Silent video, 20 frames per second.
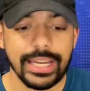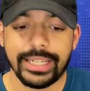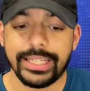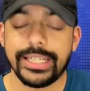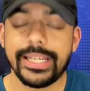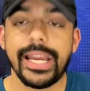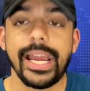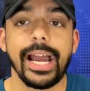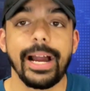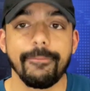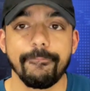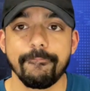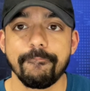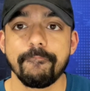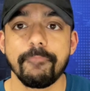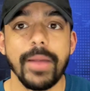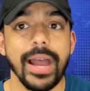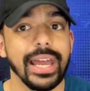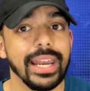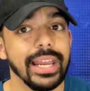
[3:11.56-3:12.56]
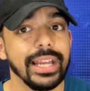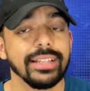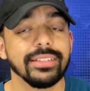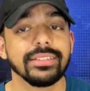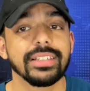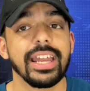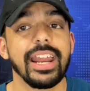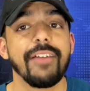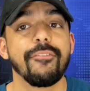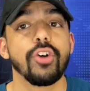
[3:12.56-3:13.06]
Yeah, Matt Nagy's
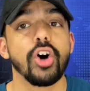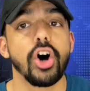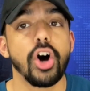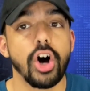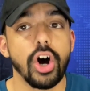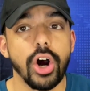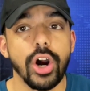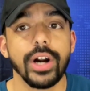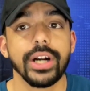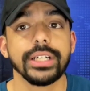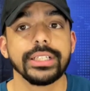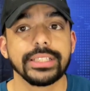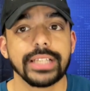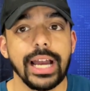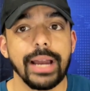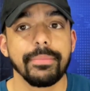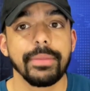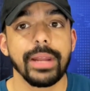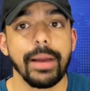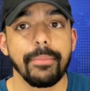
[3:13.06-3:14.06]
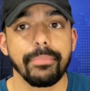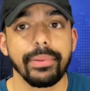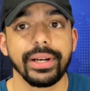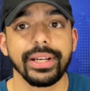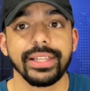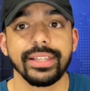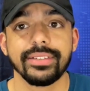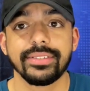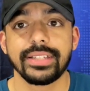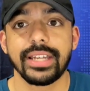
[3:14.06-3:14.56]
going to have a hard time not
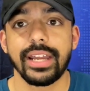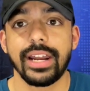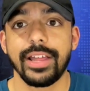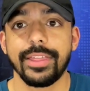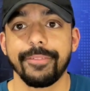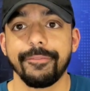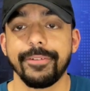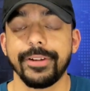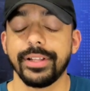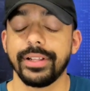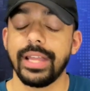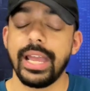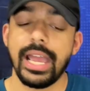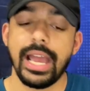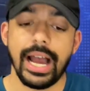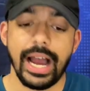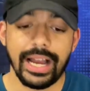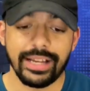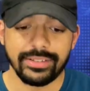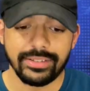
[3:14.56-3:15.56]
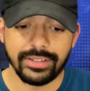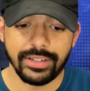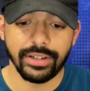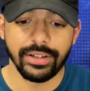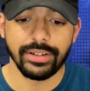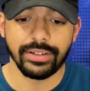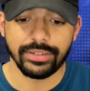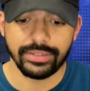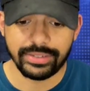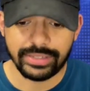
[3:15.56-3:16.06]
putting this kid on the field. I
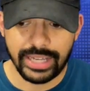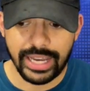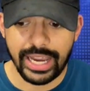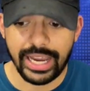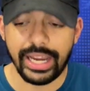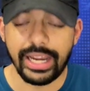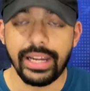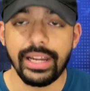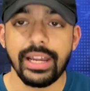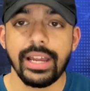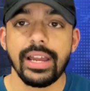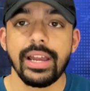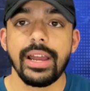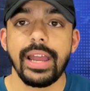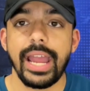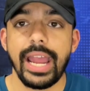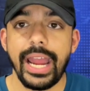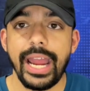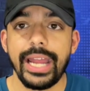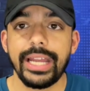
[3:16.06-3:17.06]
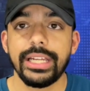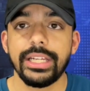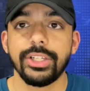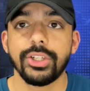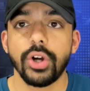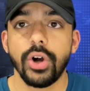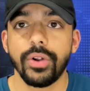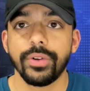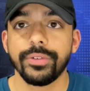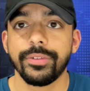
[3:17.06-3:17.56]
still say Andy
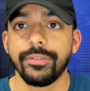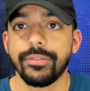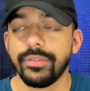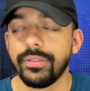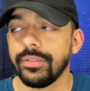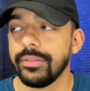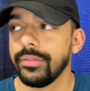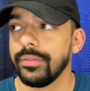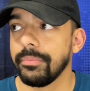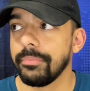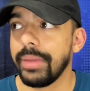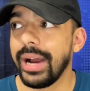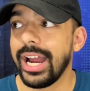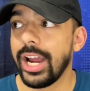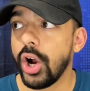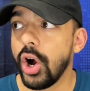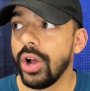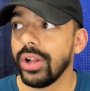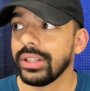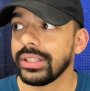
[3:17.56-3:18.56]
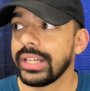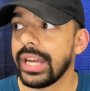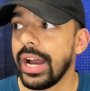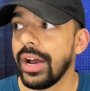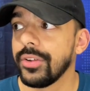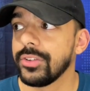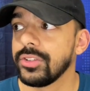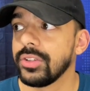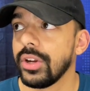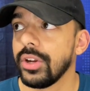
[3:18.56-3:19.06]
Dalton, by all
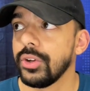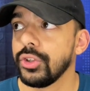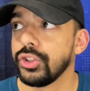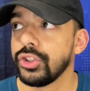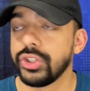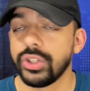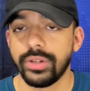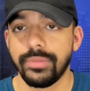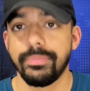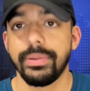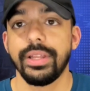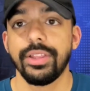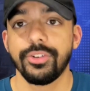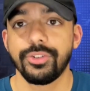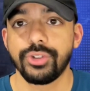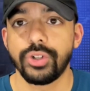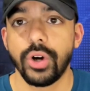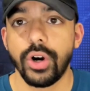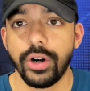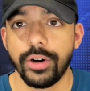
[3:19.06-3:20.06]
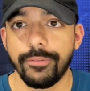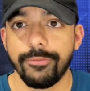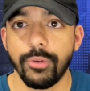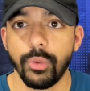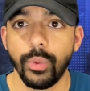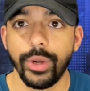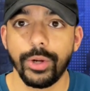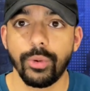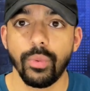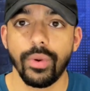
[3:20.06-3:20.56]
accounts, should be the starter for
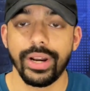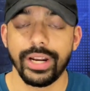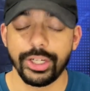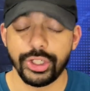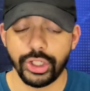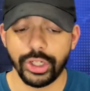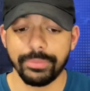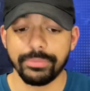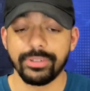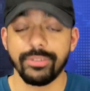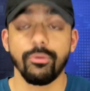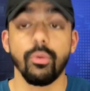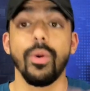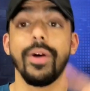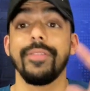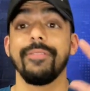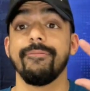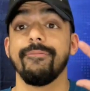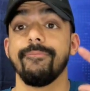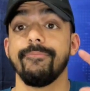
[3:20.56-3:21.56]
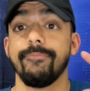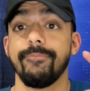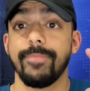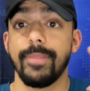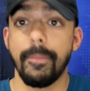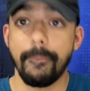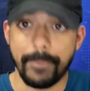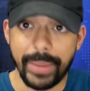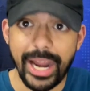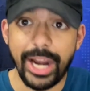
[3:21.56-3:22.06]
week one in terms of what
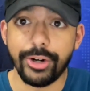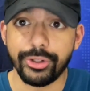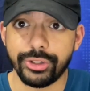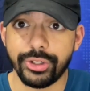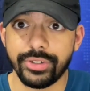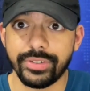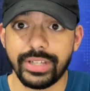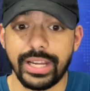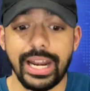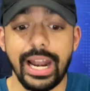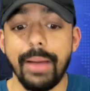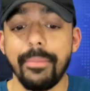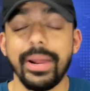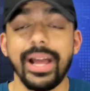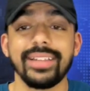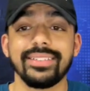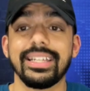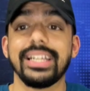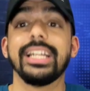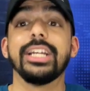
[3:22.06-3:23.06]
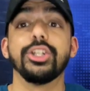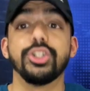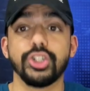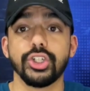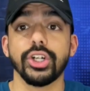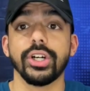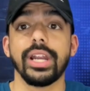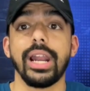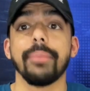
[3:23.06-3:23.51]
the Bears are saying. I'm not saying he should.